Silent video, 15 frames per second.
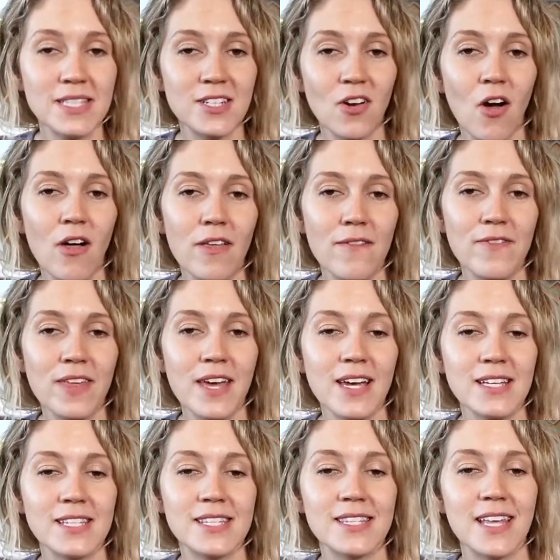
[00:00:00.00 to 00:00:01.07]
all of this,
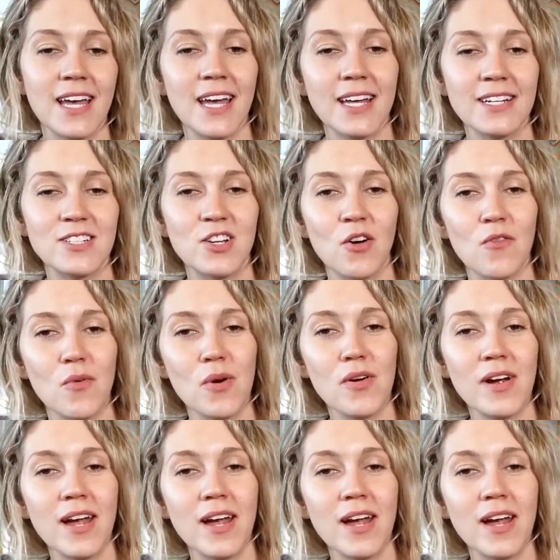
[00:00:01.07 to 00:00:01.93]
then don't worry,